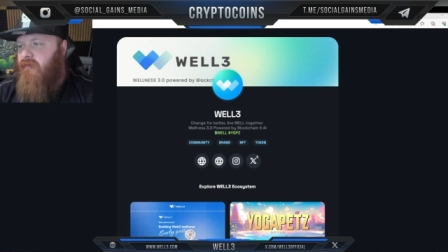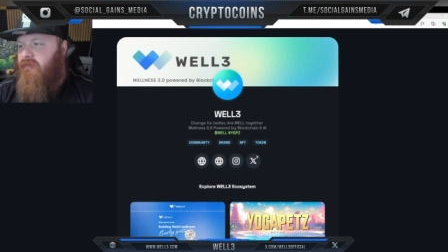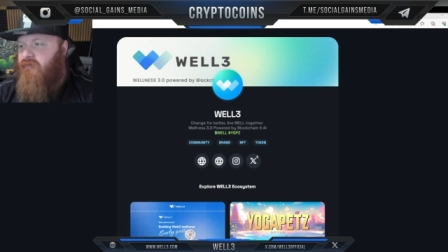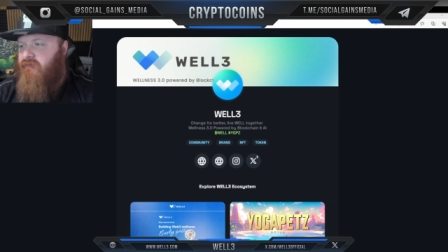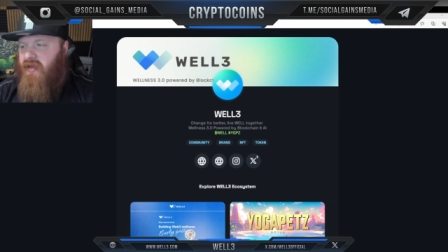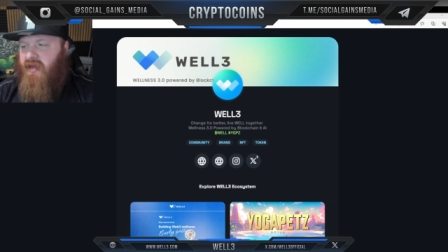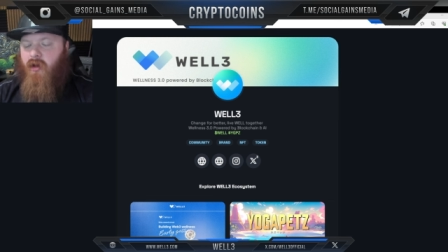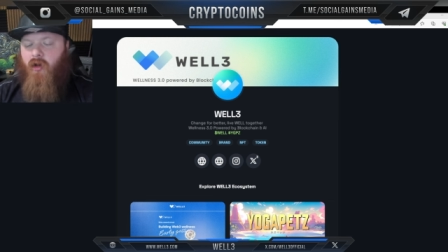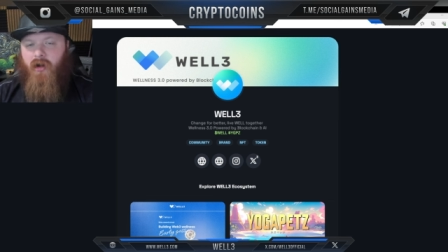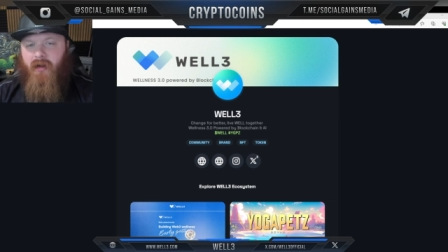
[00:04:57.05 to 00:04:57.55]

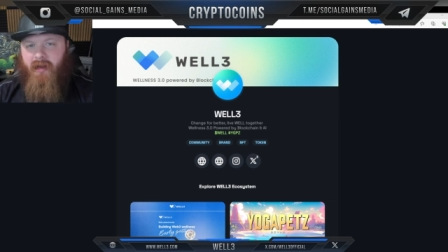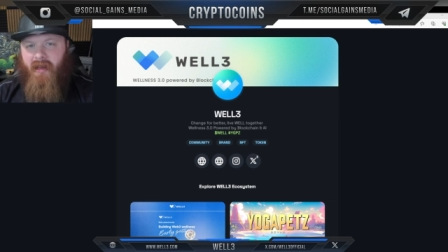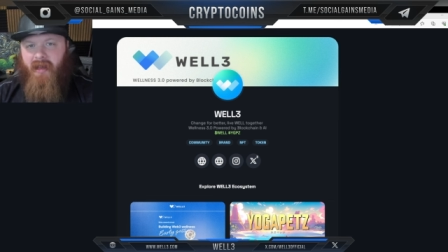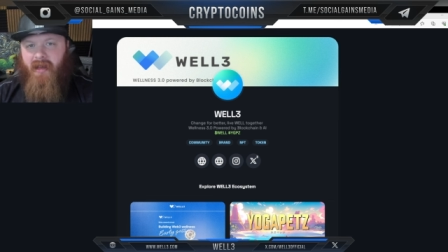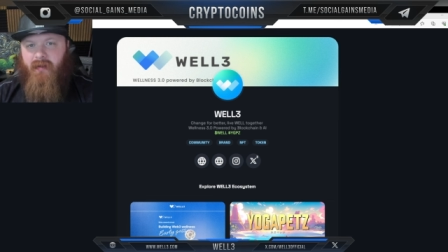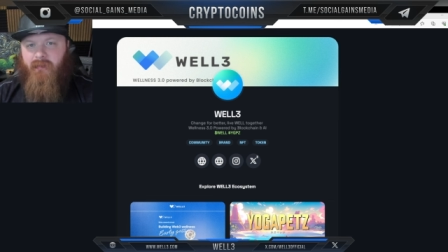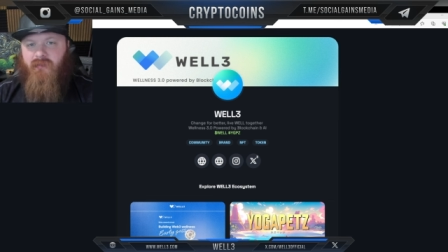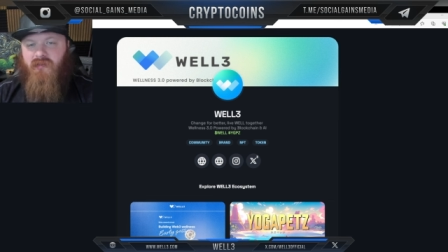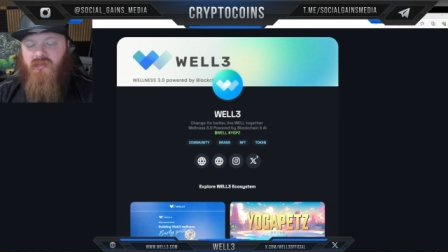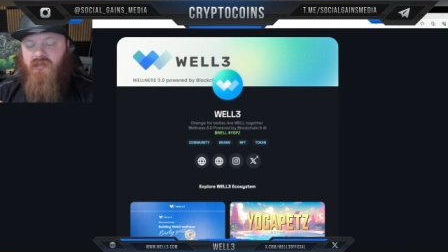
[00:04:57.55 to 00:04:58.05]
VR
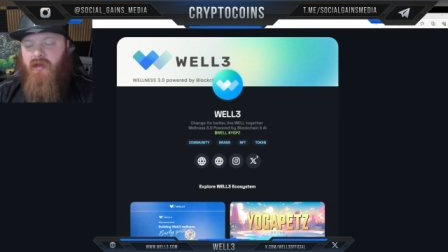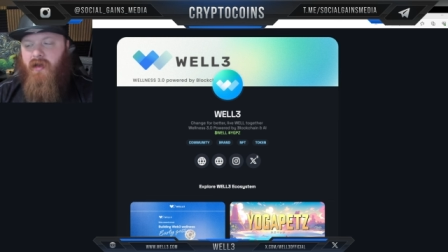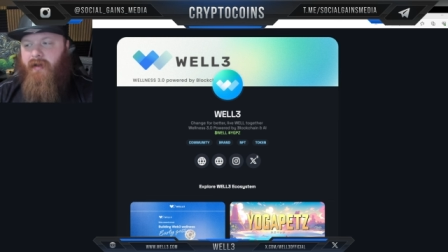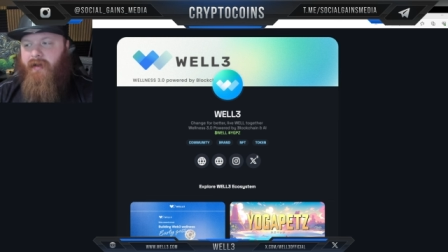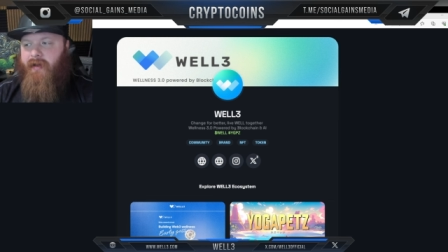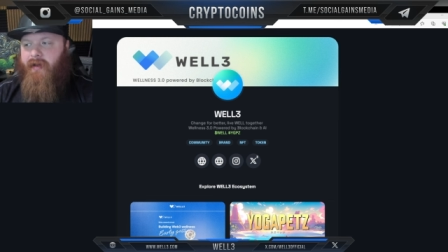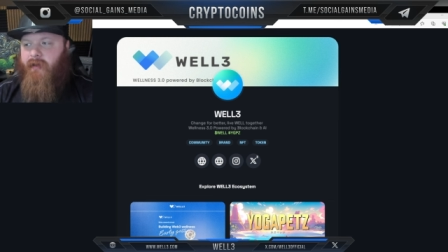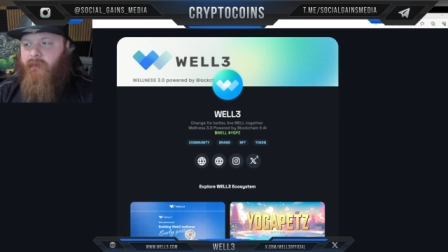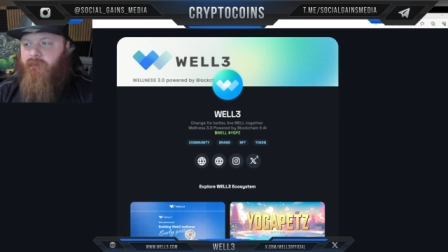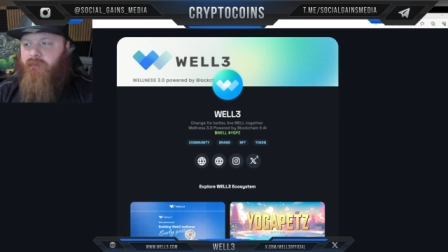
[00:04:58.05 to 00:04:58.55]
games
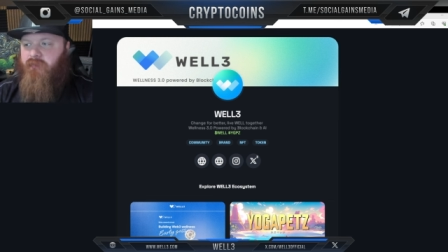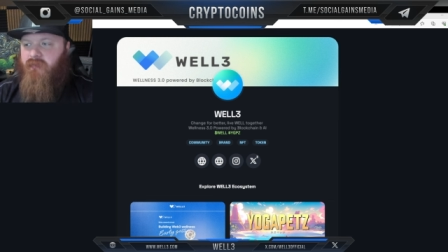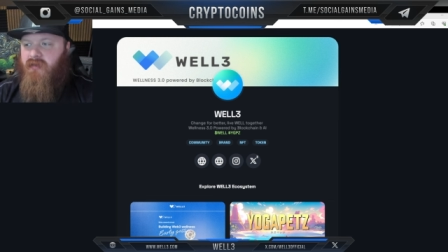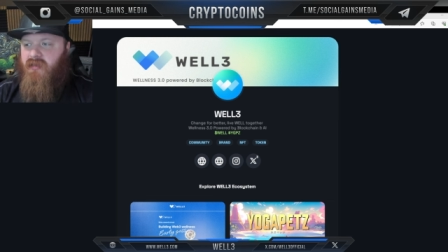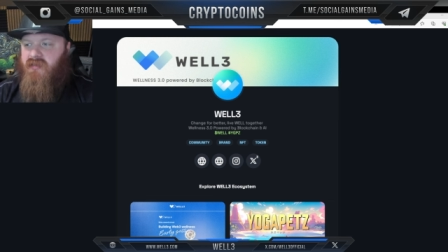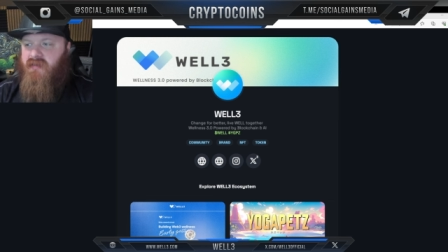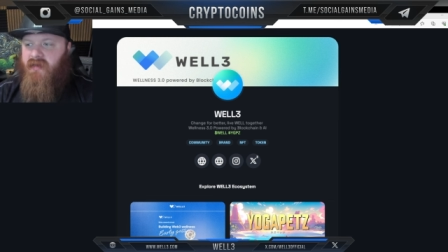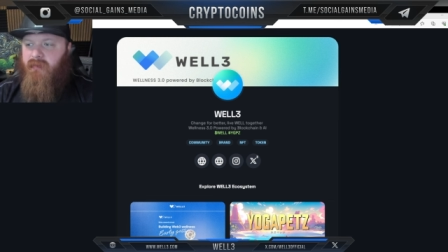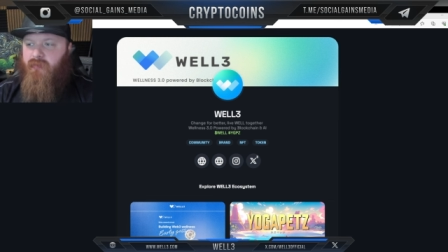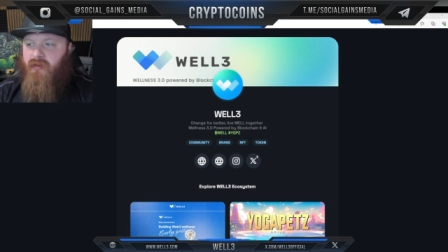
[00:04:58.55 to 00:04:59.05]
uh,
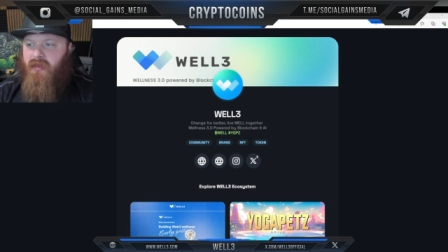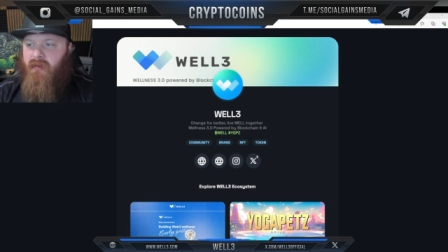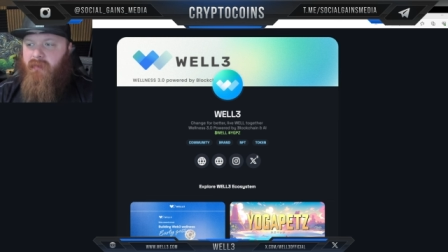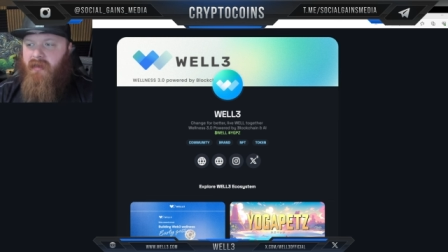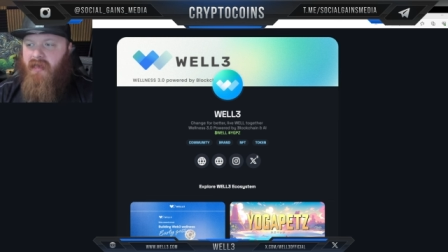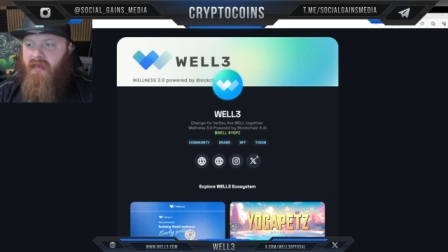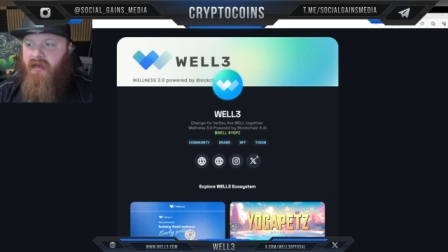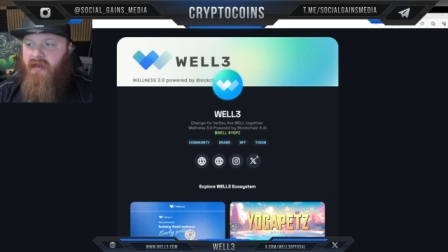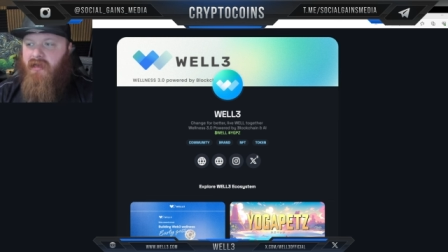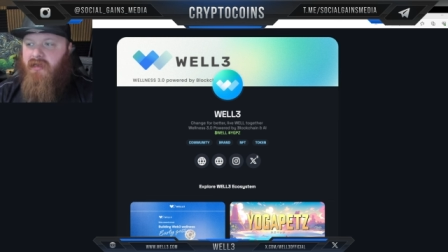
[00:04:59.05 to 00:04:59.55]
simply
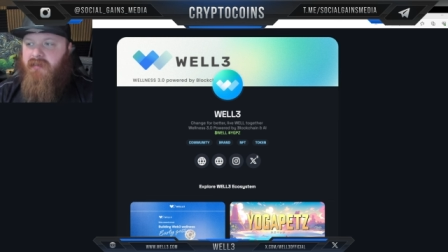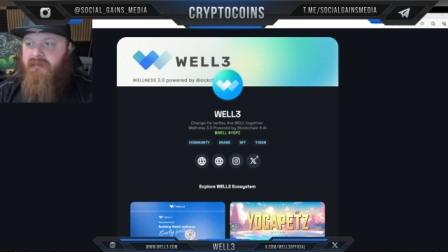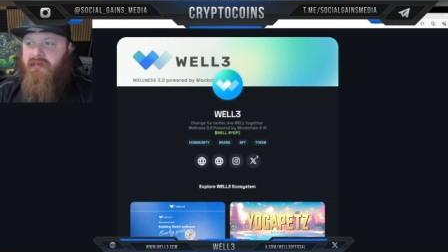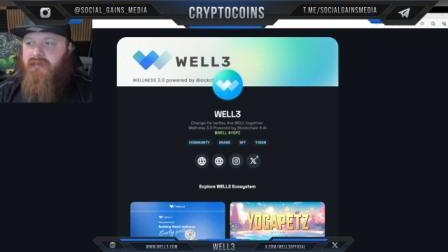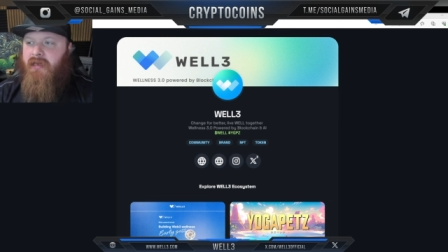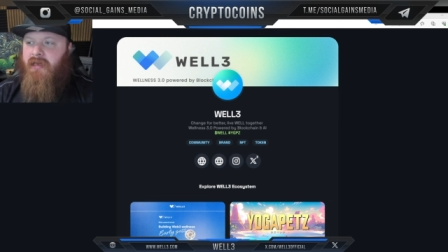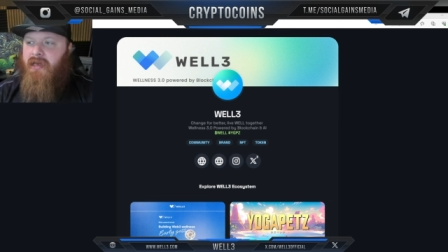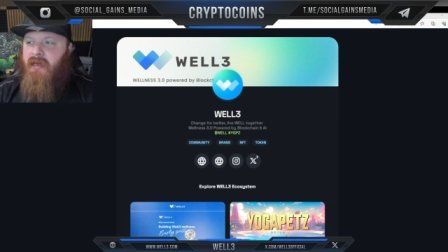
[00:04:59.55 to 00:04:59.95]
because